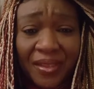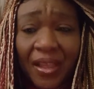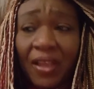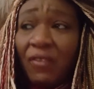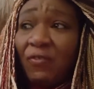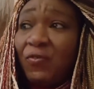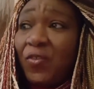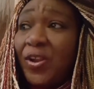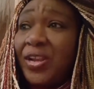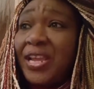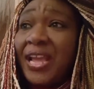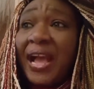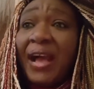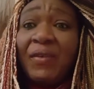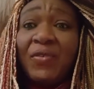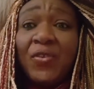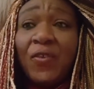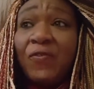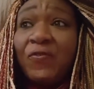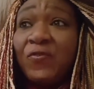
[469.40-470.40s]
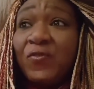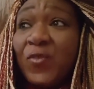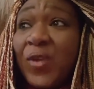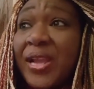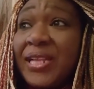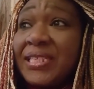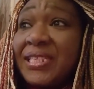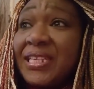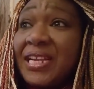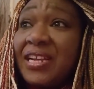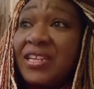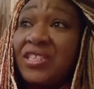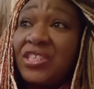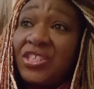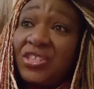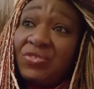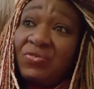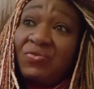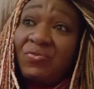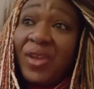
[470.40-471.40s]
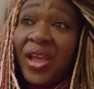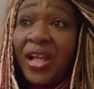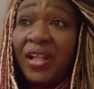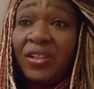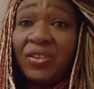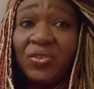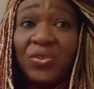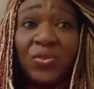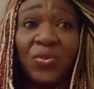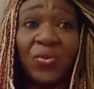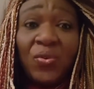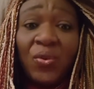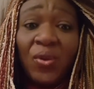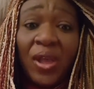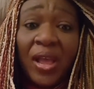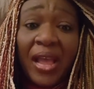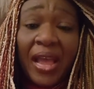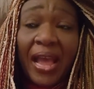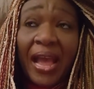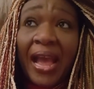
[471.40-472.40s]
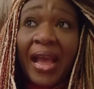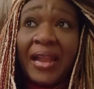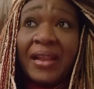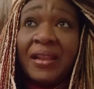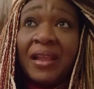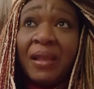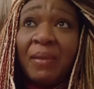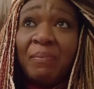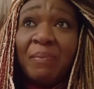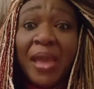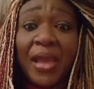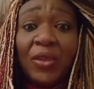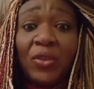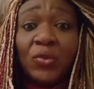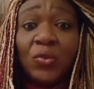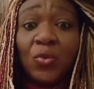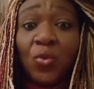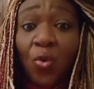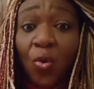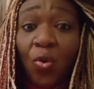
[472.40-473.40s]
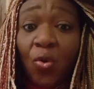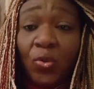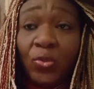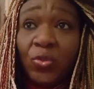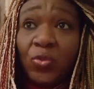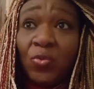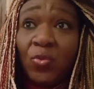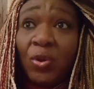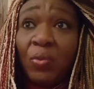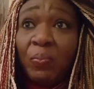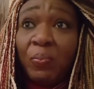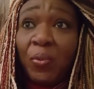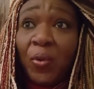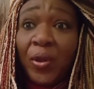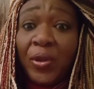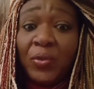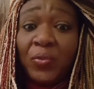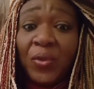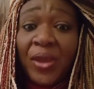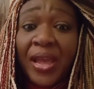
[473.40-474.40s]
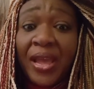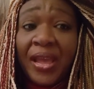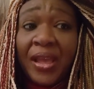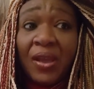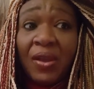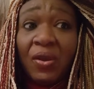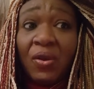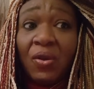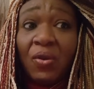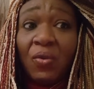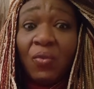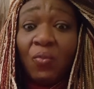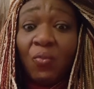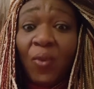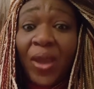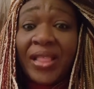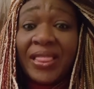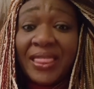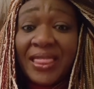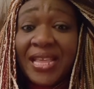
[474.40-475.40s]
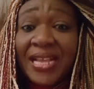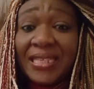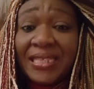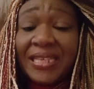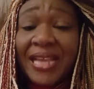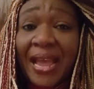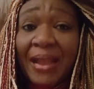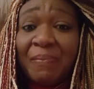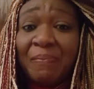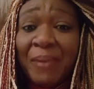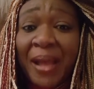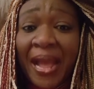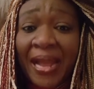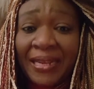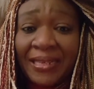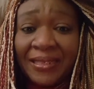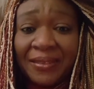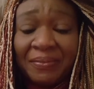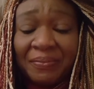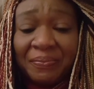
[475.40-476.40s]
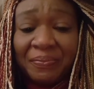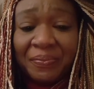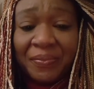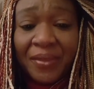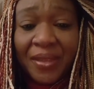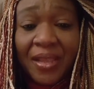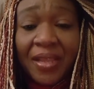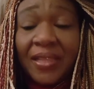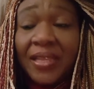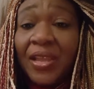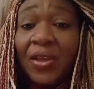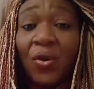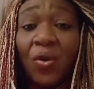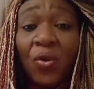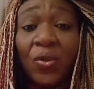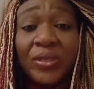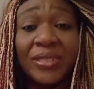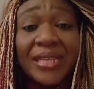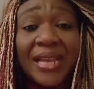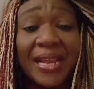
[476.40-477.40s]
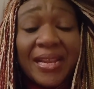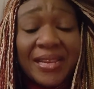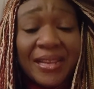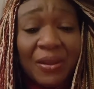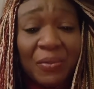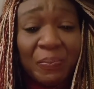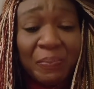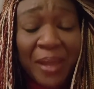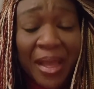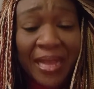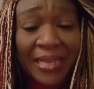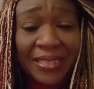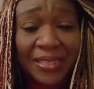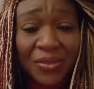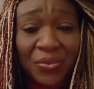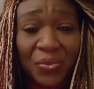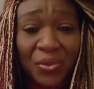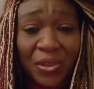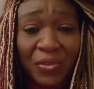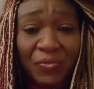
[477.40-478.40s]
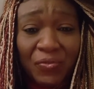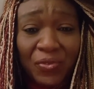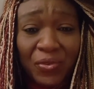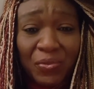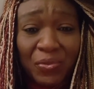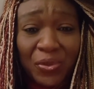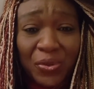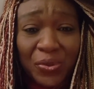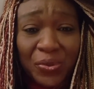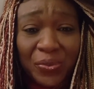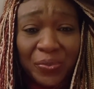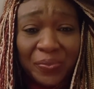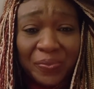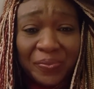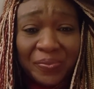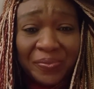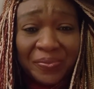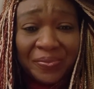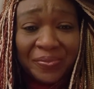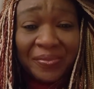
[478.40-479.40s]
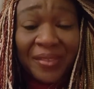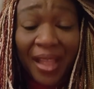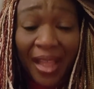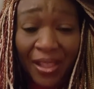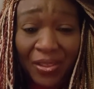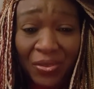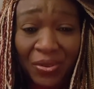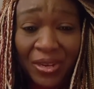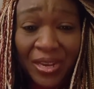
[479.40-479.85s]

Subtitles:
Funny how your friends can derail you and make you go through a point where when things get bad, they all turn their backs away from you and you're